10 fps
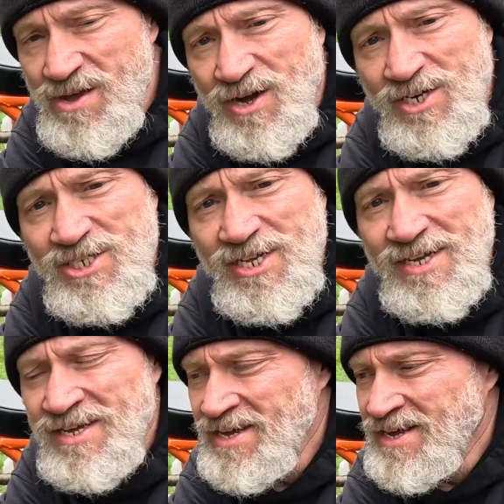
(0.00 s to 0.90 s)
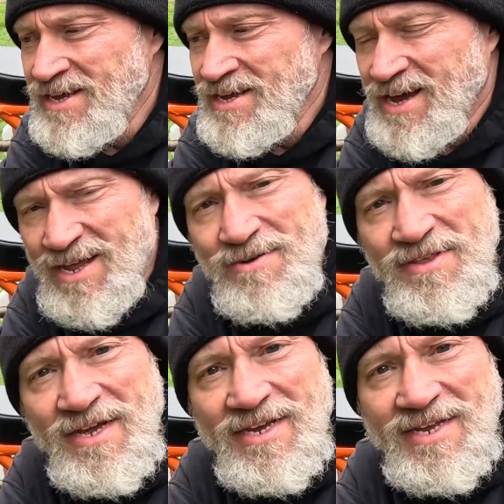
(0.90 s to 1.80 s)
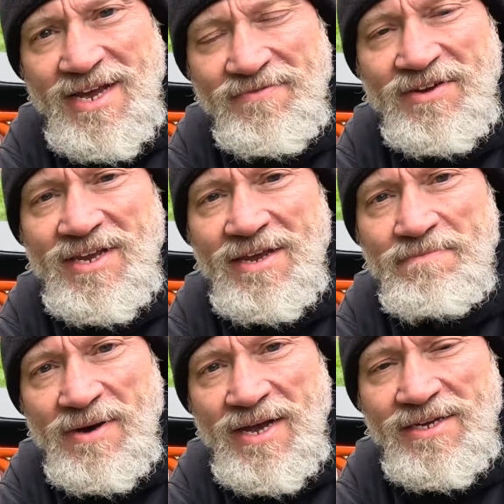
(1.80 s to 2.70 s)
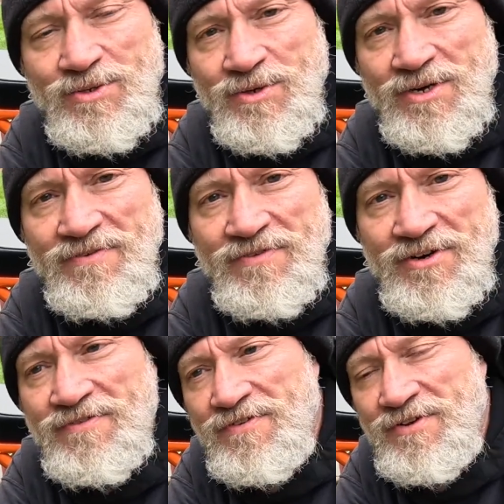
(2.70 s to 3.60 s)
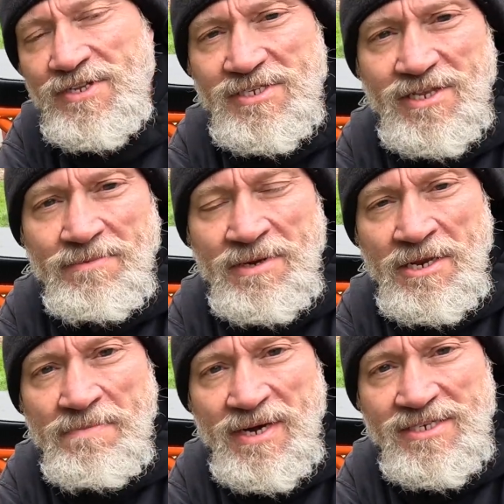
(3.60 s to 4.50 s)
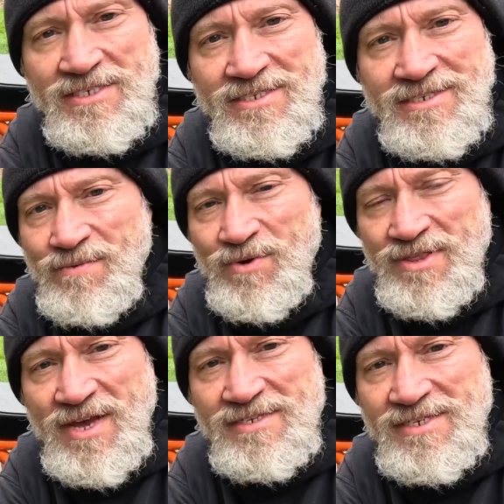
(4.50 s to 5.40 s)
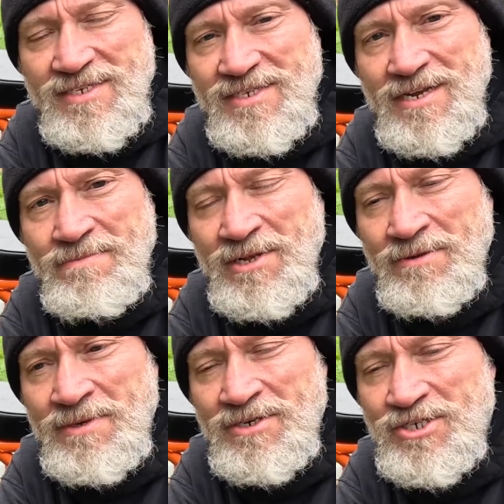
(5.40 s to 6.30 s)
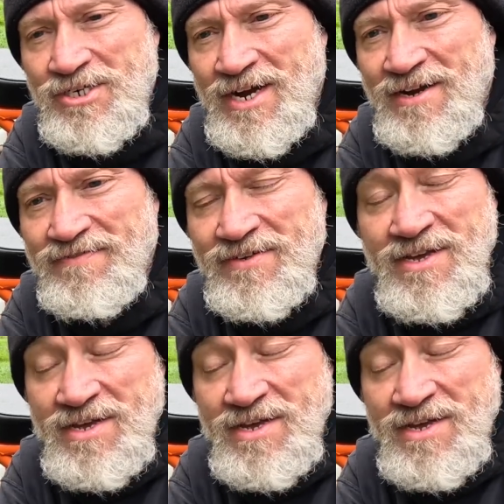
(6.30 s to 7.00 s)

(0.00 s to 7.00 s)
honestly, I don't think I could advocate buying a torque converter for these little mini bikes with that 16mm shaft.